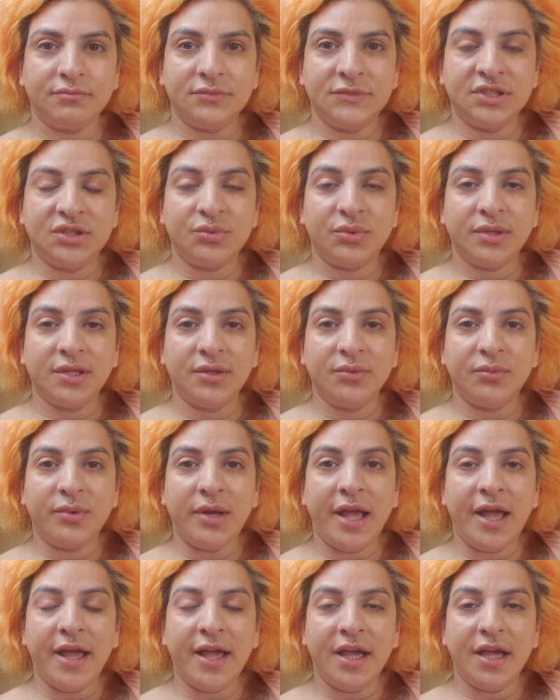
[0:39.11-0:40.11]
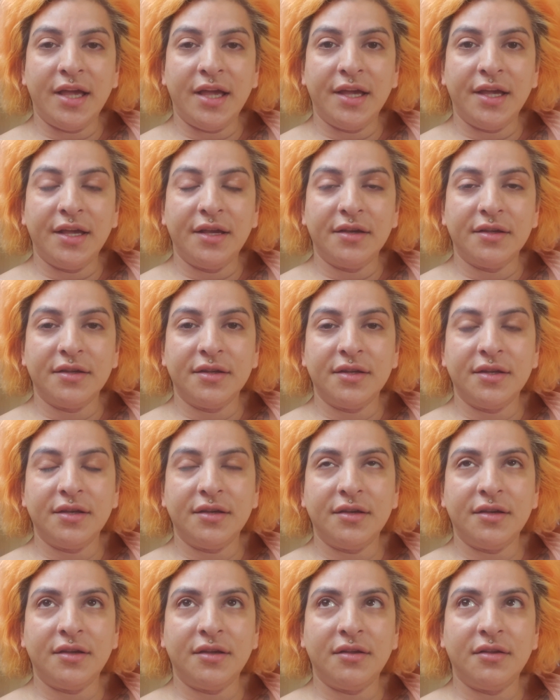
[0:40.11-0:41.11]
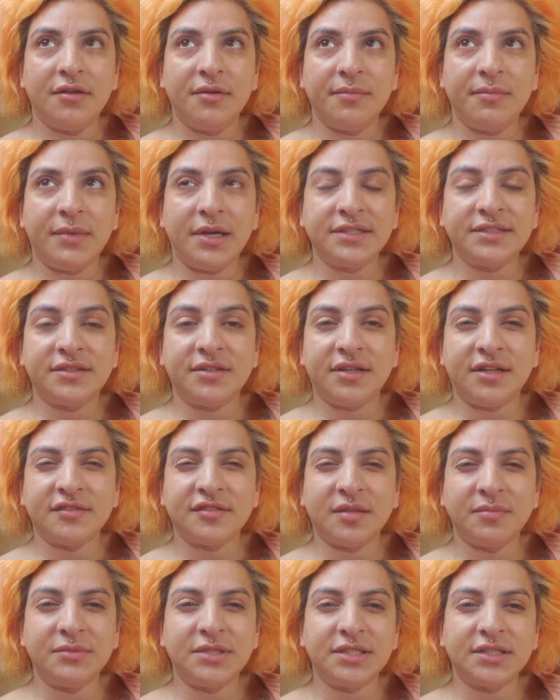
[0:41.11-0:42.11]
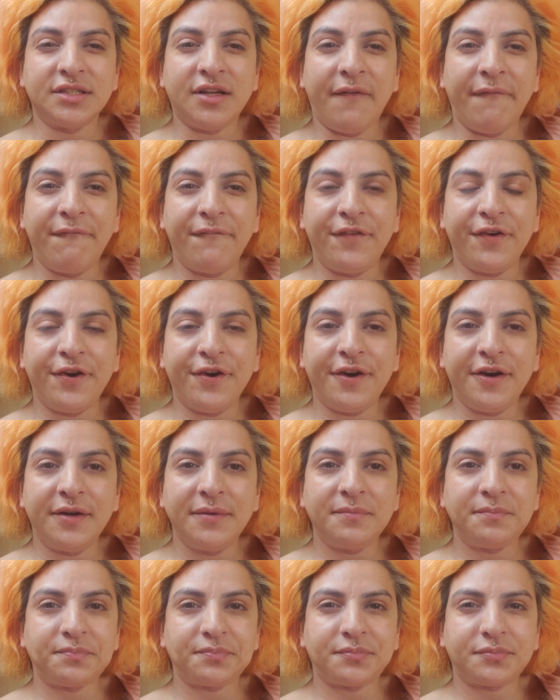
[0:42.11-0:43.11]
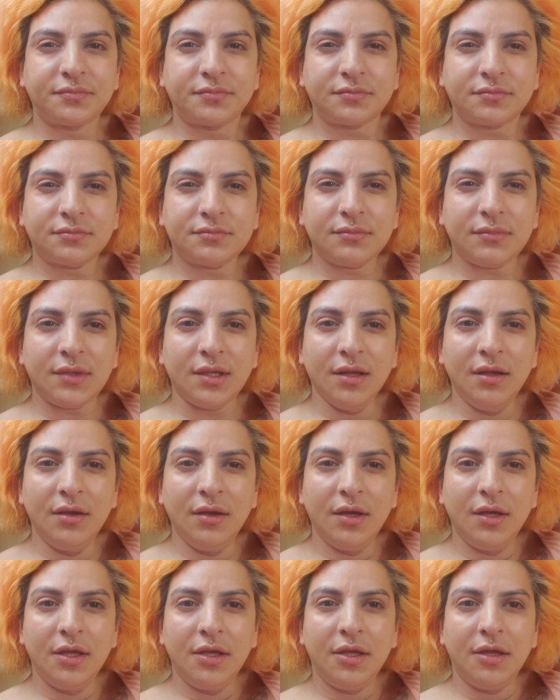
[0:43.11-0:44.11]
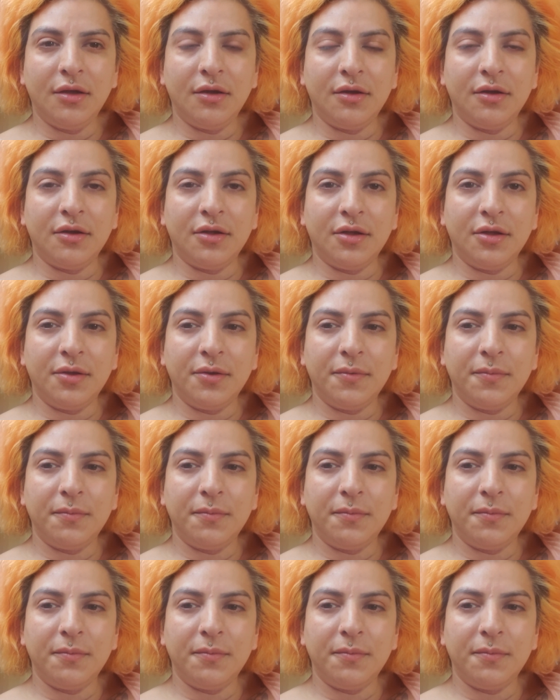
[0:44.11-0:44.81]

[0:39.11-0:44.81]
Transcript: It's really red. I still have some discomfort. I